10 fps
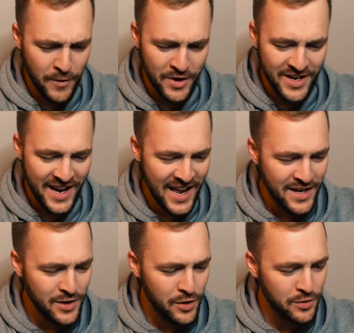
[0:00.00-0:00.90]

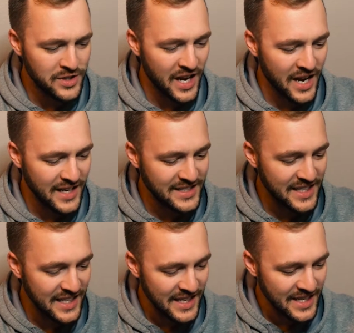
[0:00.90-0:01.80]
Fernando
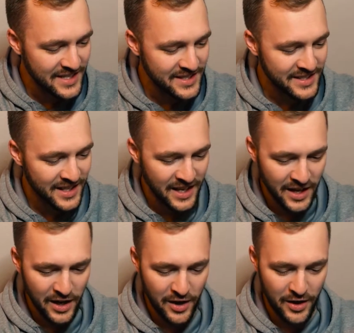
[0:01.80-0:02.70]
Tatis?
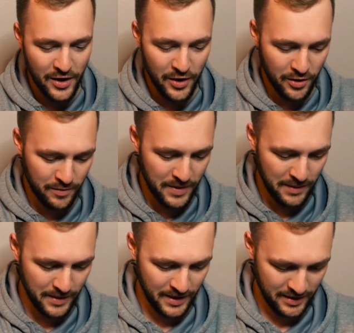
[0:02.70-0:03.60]
Oh,
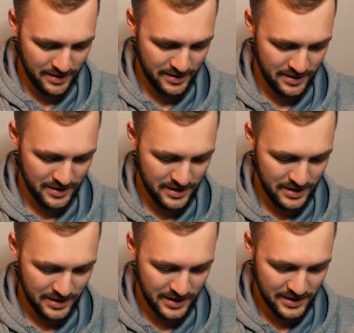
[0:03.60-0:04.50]
baby.
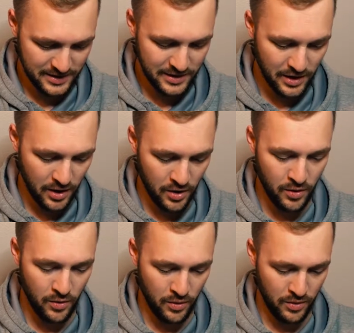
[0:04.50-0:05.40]
Let's
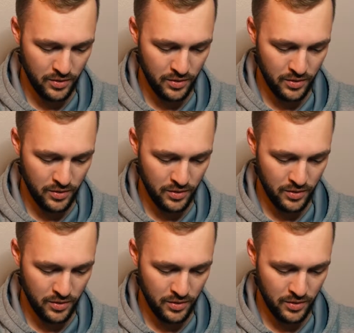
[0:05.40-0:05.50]
go.